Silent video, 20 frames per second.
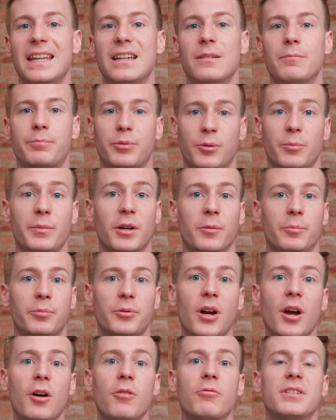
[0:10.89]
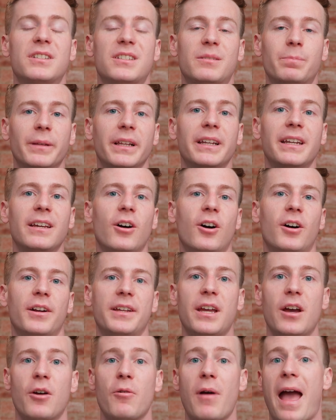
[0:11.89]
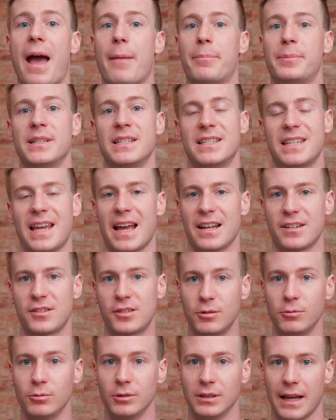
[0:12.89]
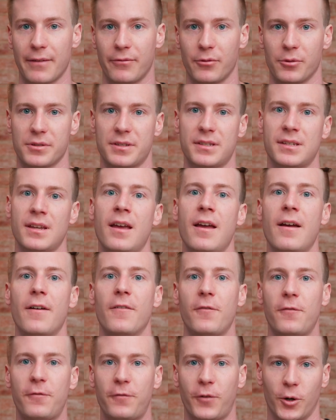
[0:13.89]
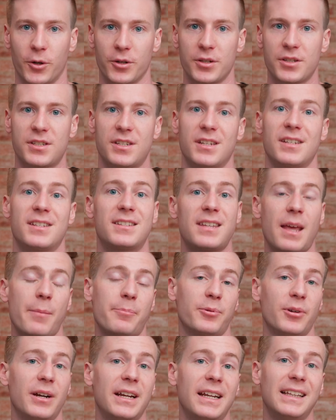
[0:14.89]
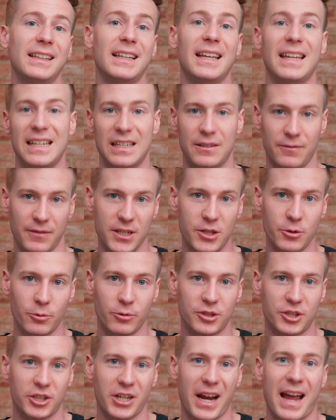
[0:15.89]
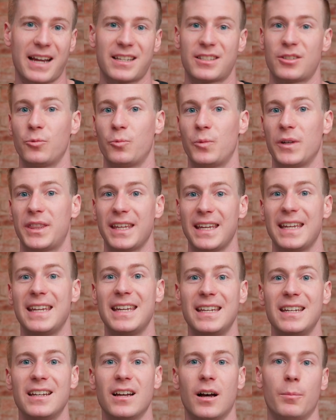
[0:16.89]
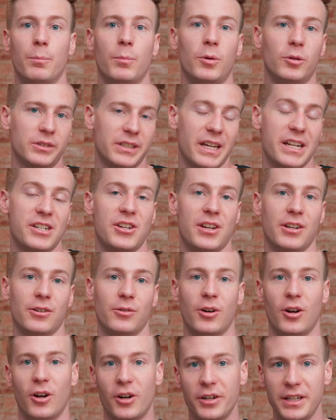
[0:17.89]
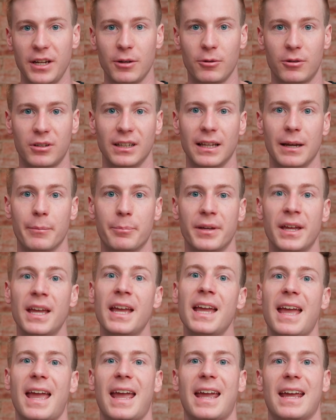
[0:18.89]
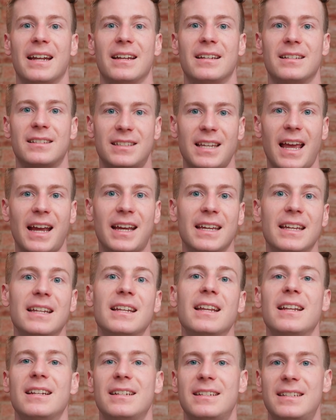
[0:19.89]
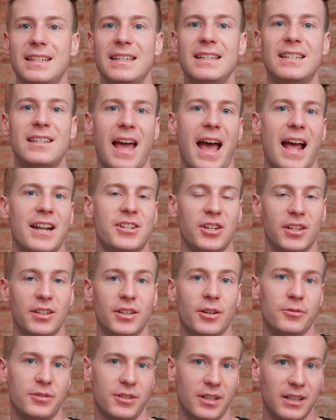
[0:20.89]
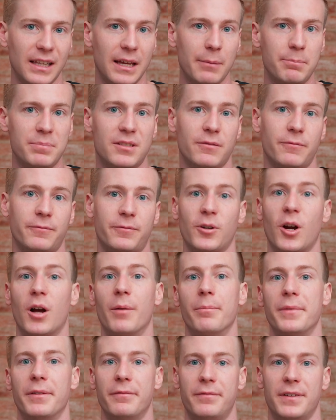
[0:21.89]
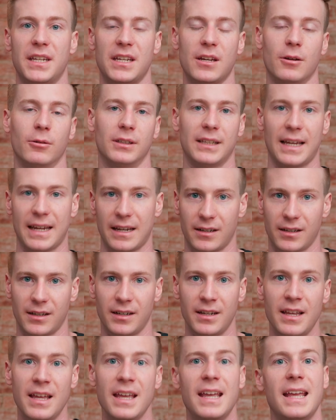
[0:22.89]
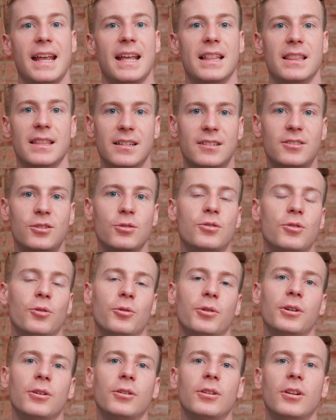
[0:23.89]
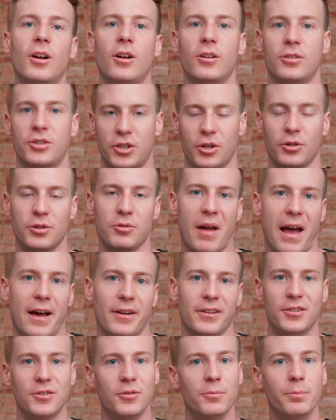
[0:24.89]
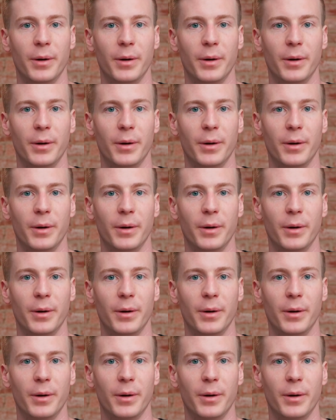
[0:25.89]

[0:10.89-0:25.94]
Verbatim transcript: In Premiere Pro, splitting audio happens at two levels. First, separating the individual tracks within a multi-channel audio clip, and second, detaching those clips from the video layer. In this tutorial, I'll show you how to do